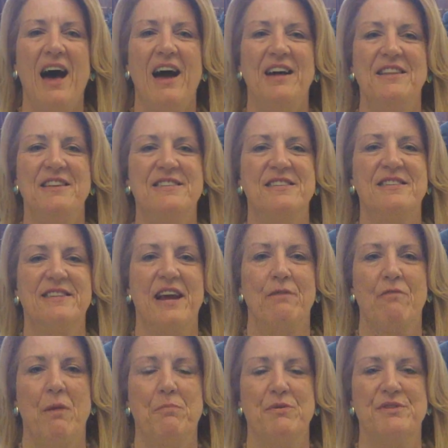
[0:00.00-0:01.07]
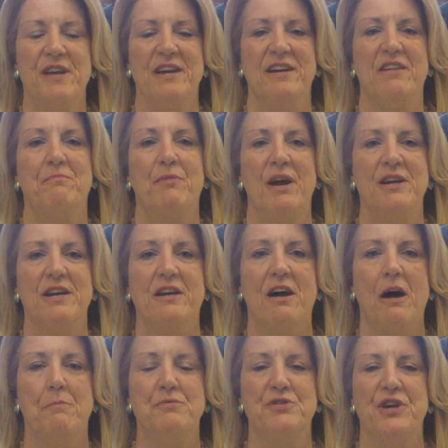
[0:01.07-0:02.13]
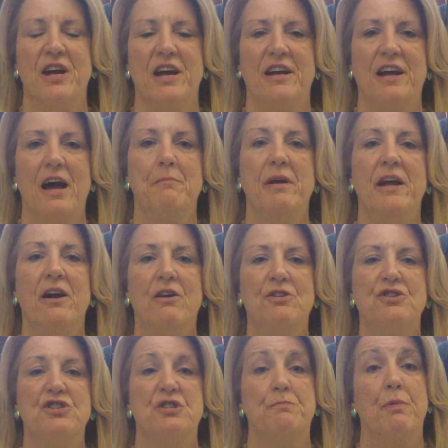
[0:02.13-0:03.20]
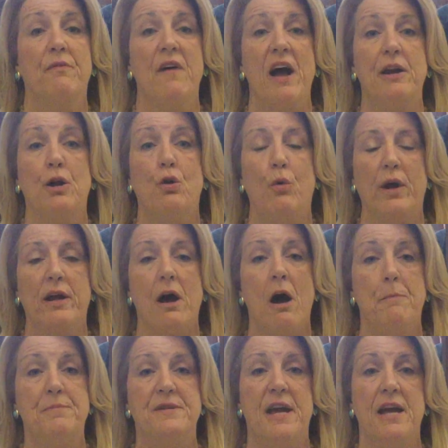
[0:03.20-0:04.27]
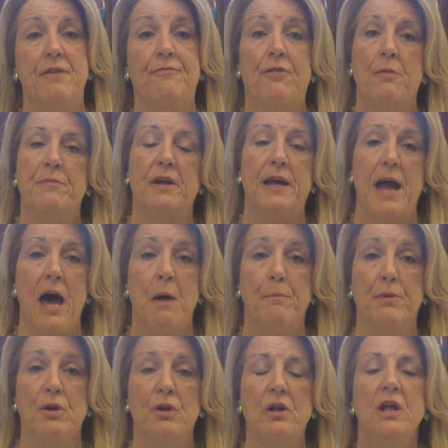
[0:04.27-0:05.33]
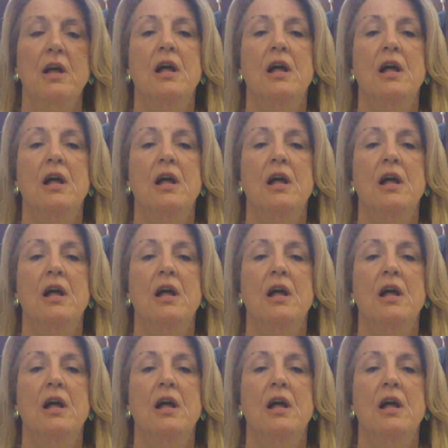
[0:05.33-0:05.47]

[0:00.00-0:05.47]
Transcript: Hi, this is State Representative Brenda Kupchick. I'm here to provide a quick update from the Capitol.